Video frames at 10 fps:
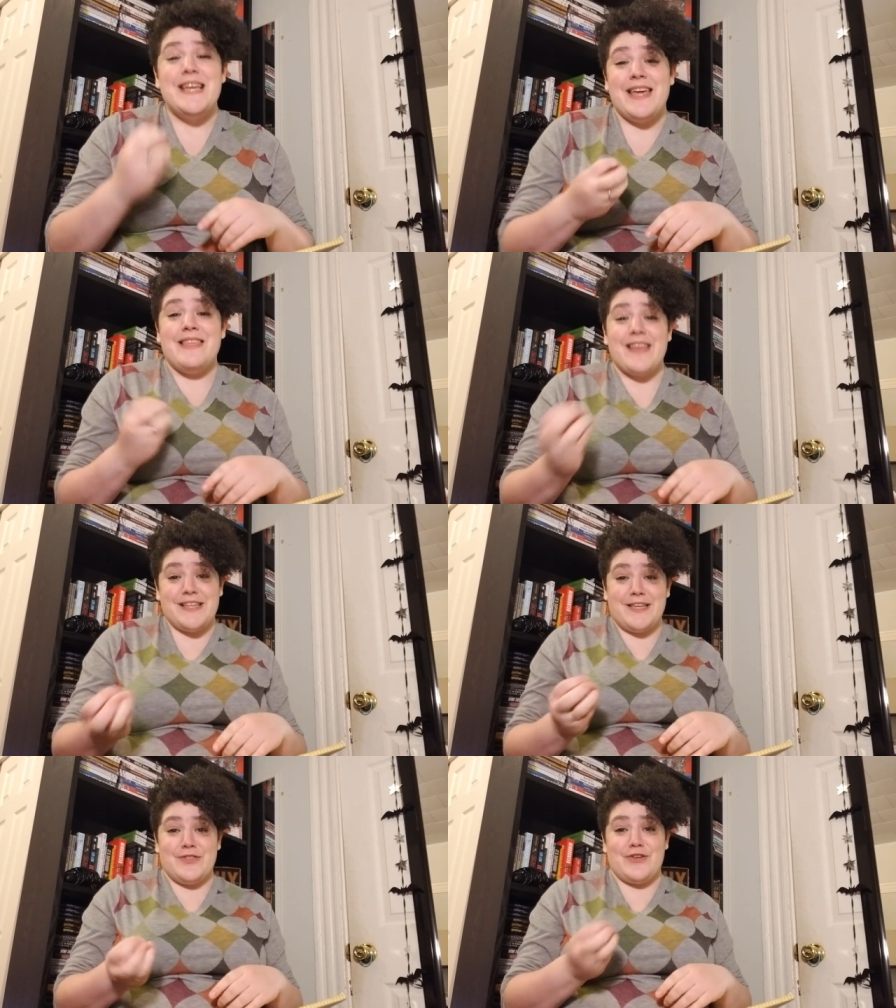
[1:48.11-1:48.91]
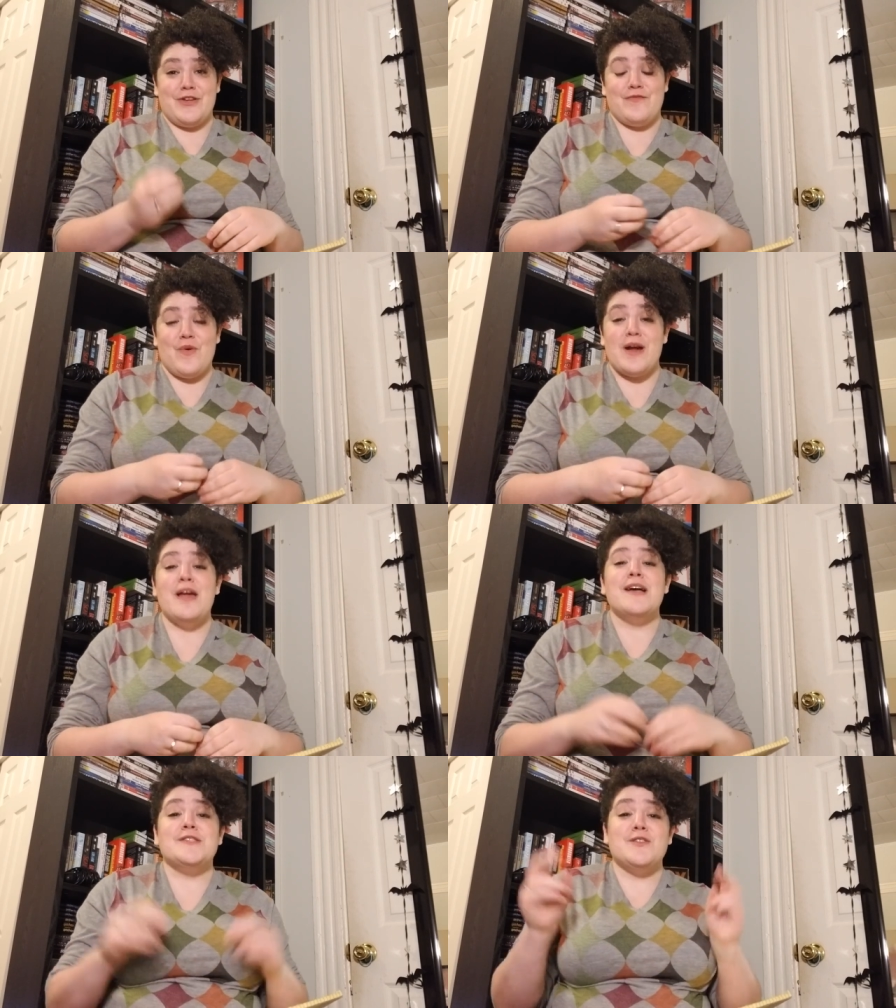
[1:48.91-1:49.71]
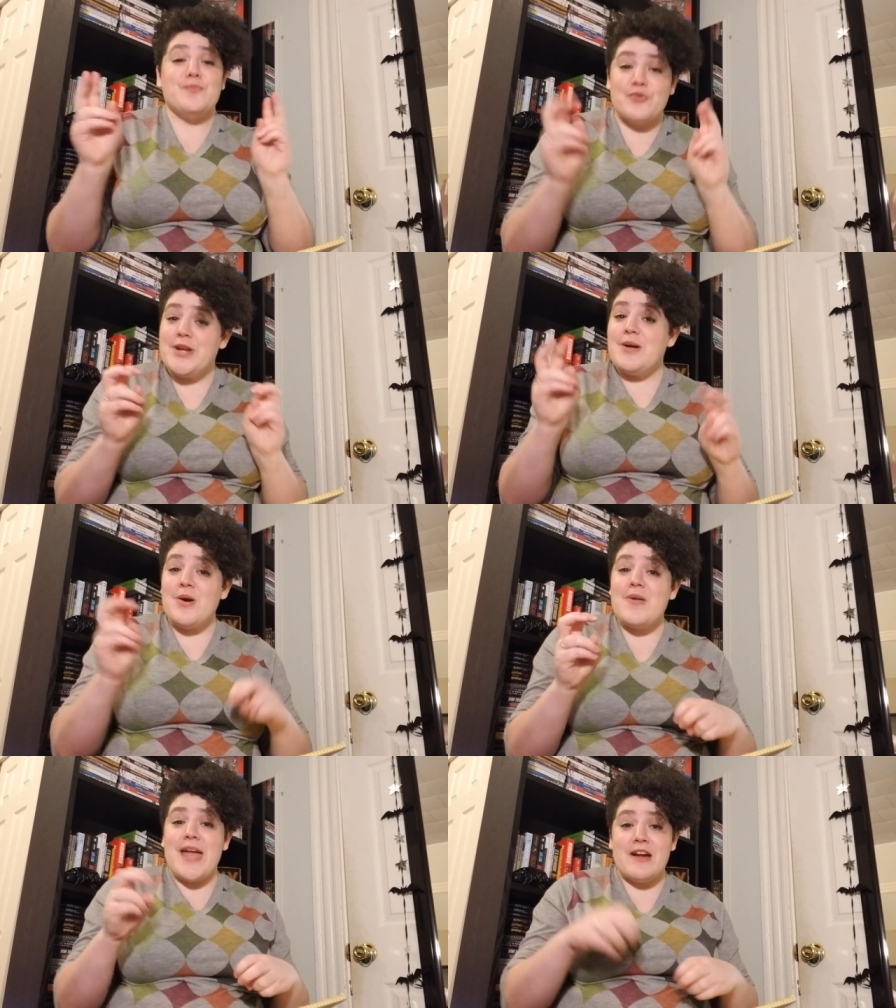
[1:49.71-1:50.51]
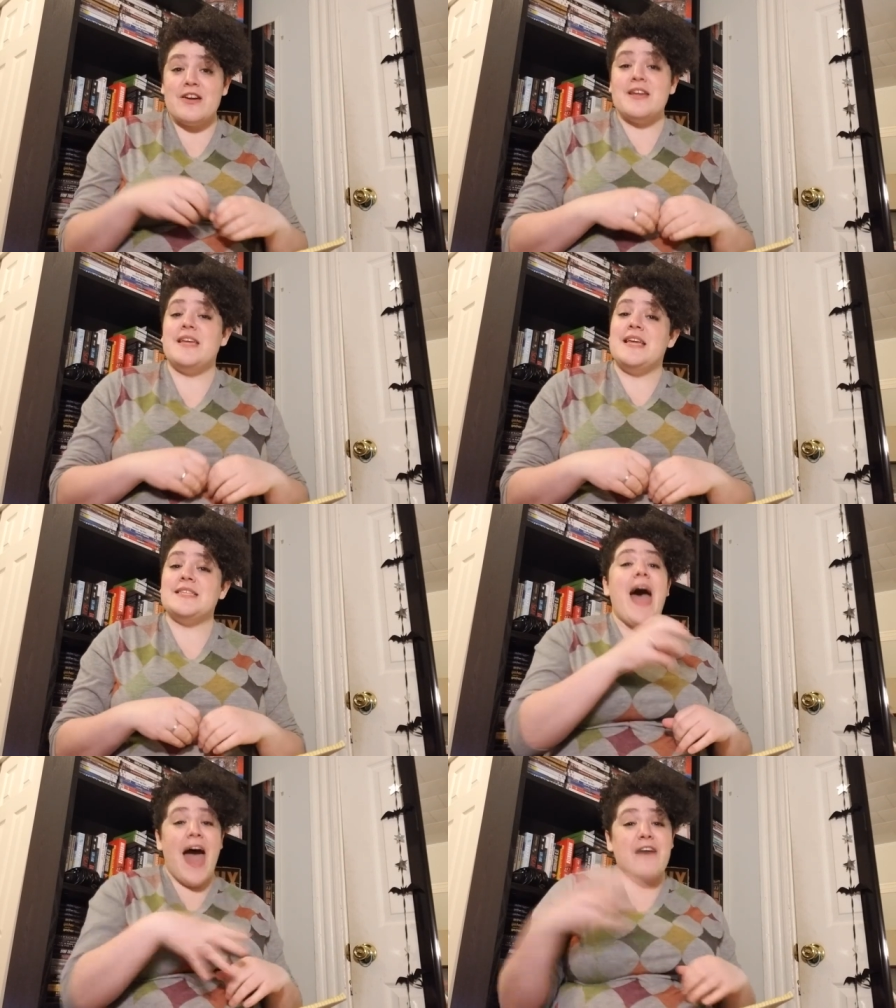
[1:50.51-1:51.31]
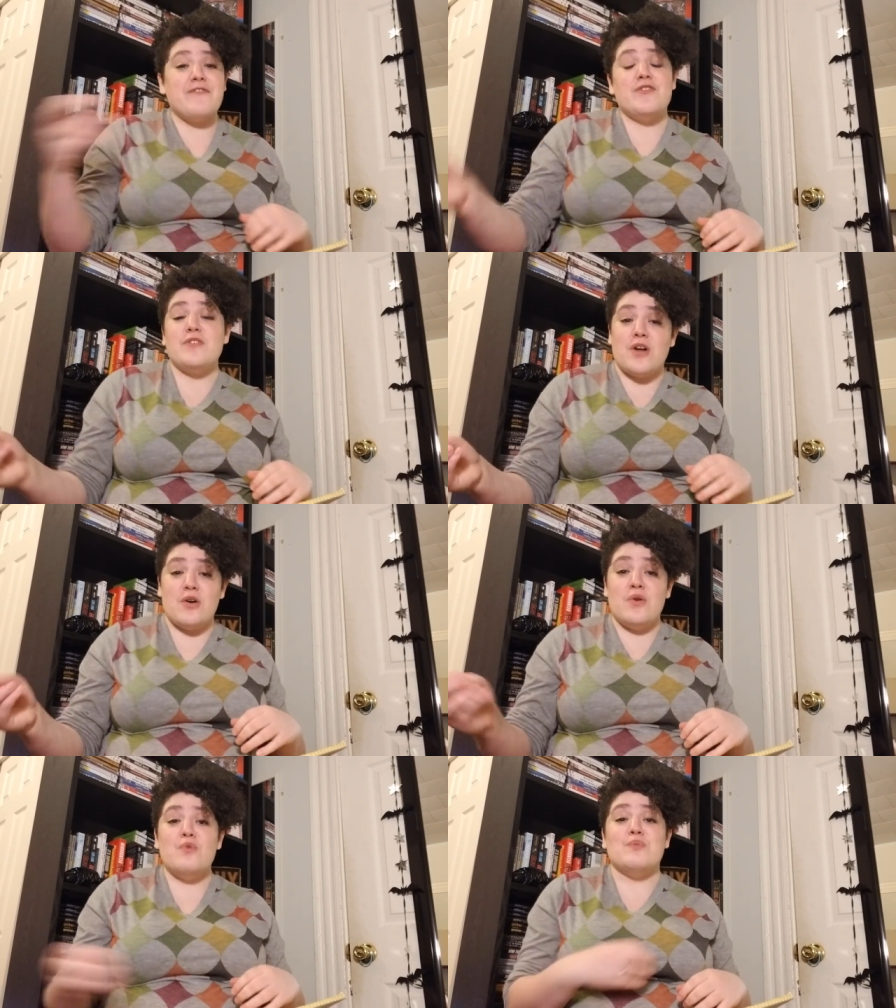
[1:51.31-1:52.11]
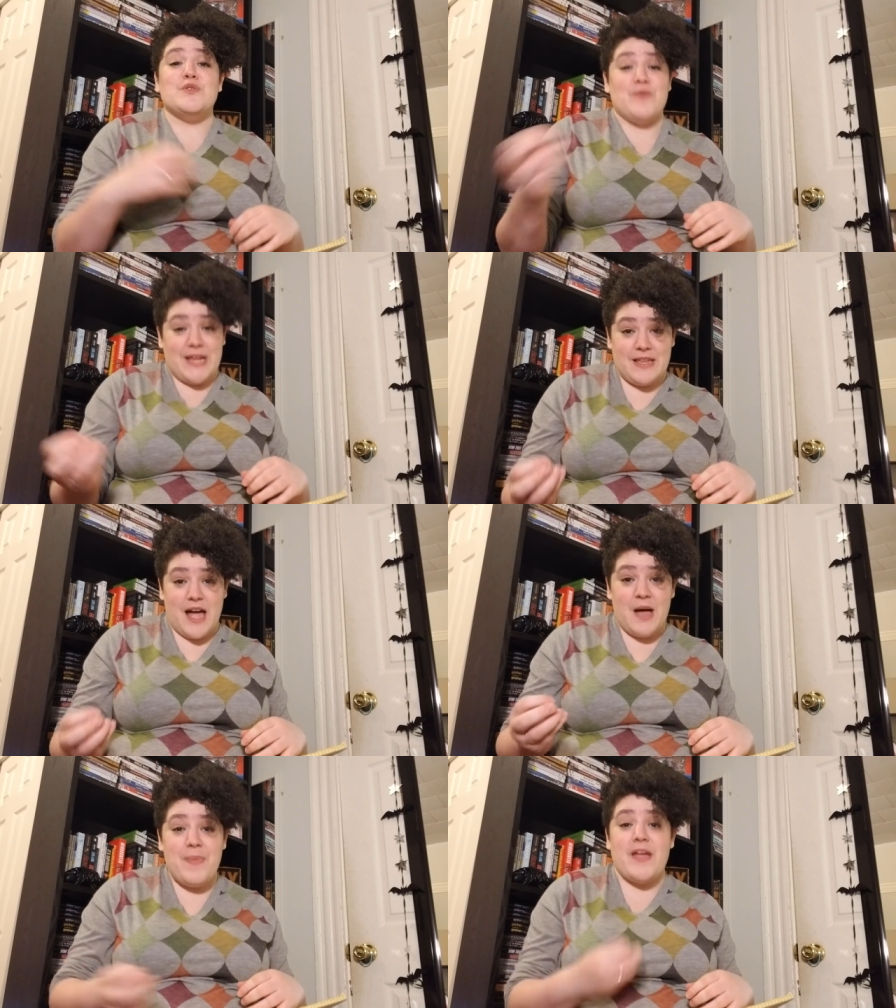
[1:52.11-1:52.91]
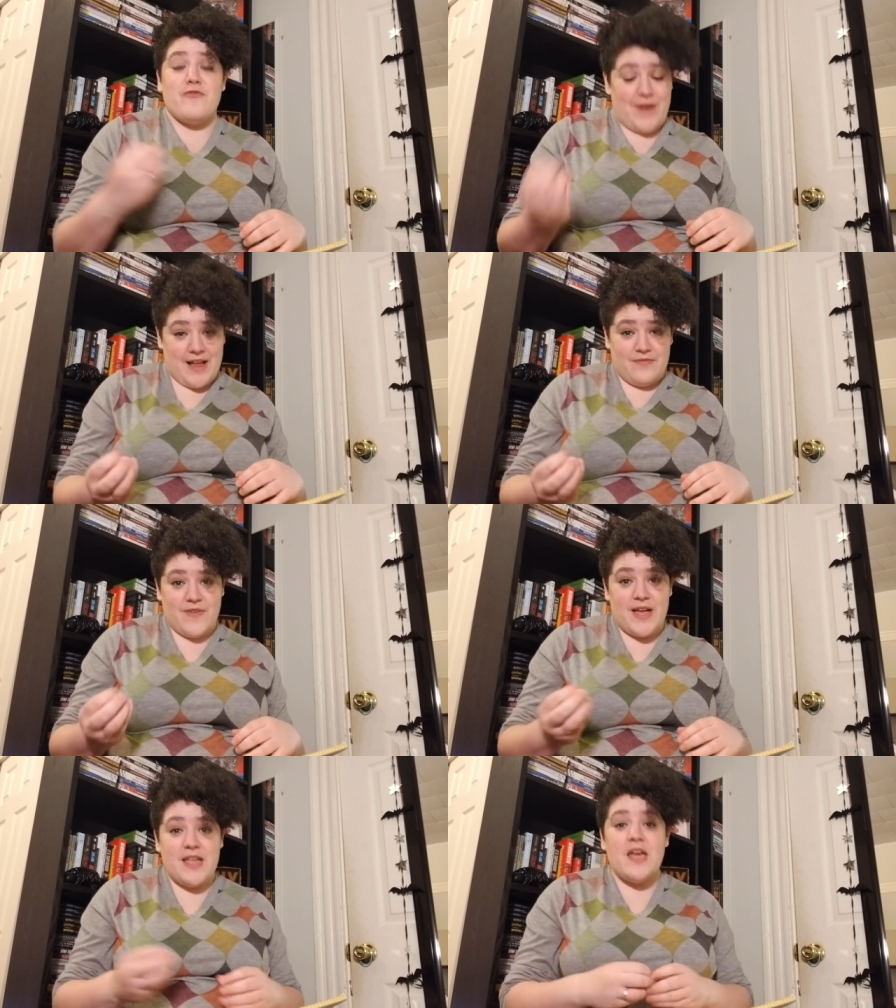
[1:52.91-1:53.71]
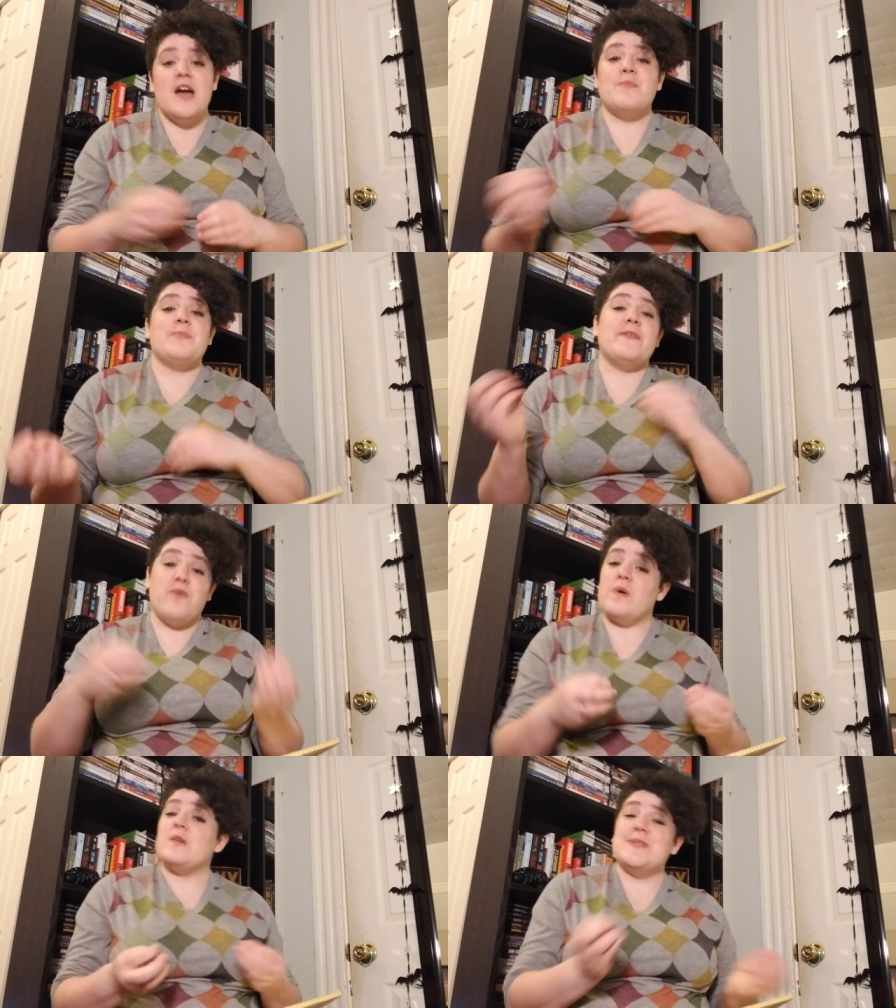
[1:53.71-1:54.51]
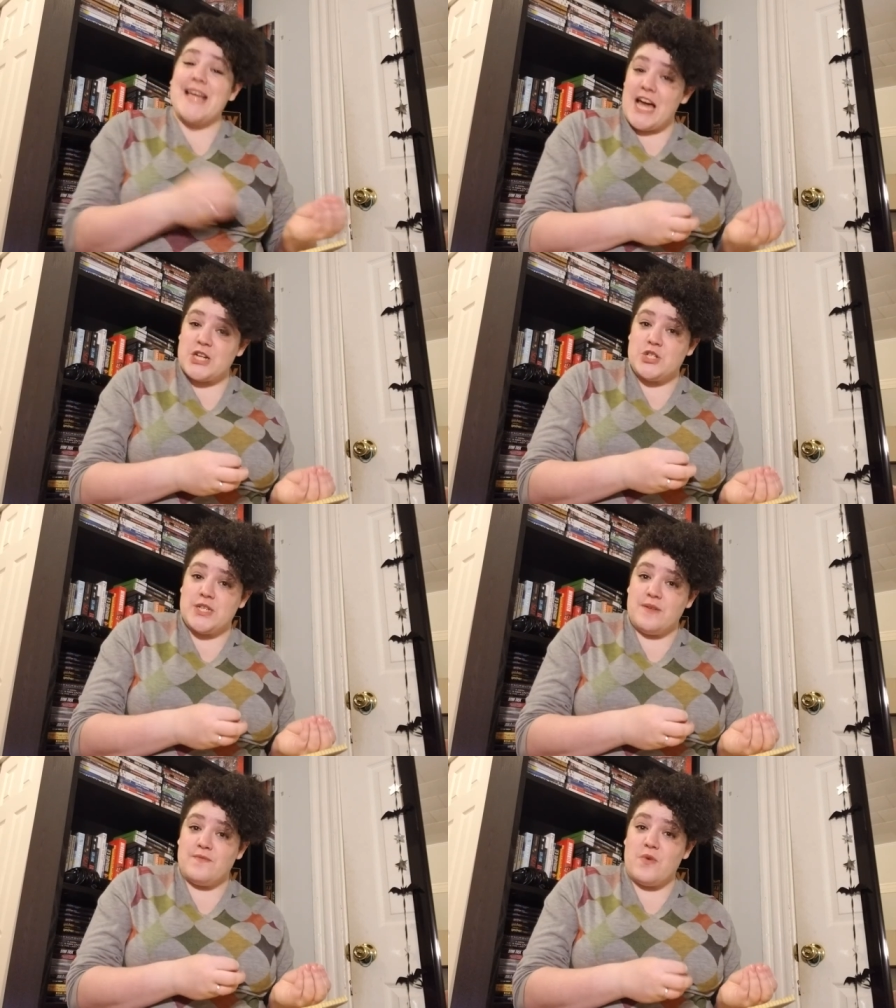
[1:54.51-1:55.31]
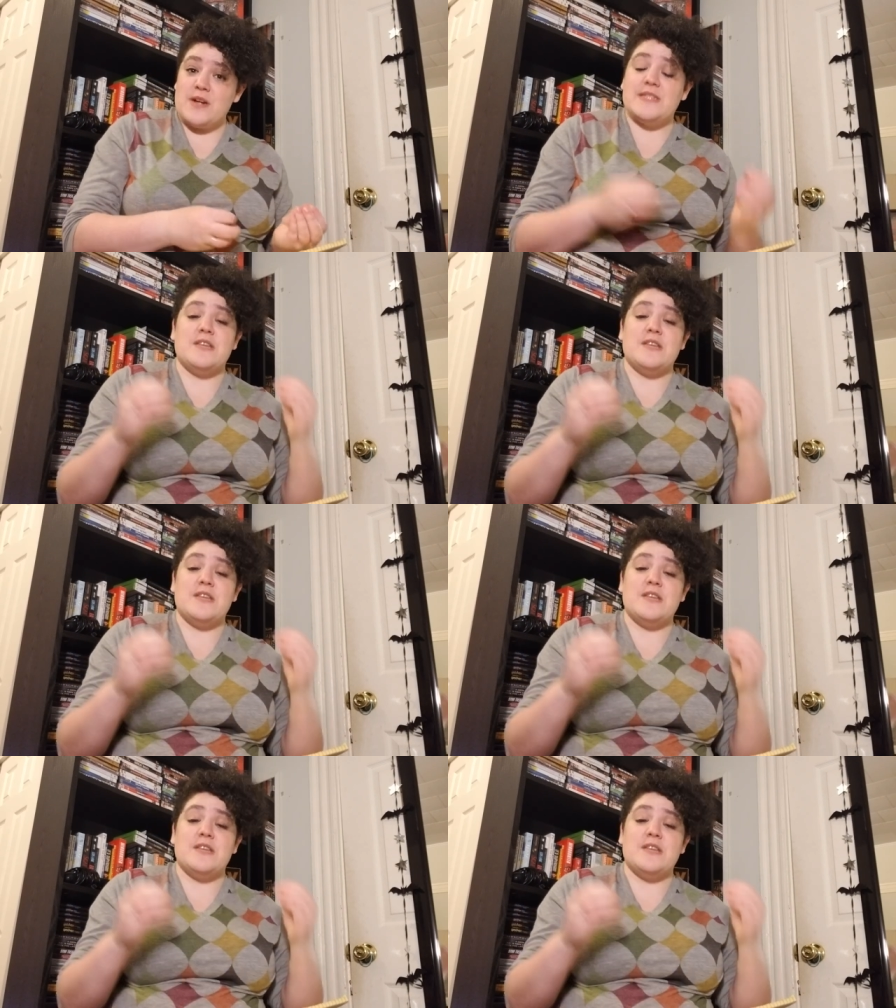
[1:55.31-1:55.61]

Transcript: in 1934. So the pre-code era is after the code was written up and ratified, but before it was actually enforced.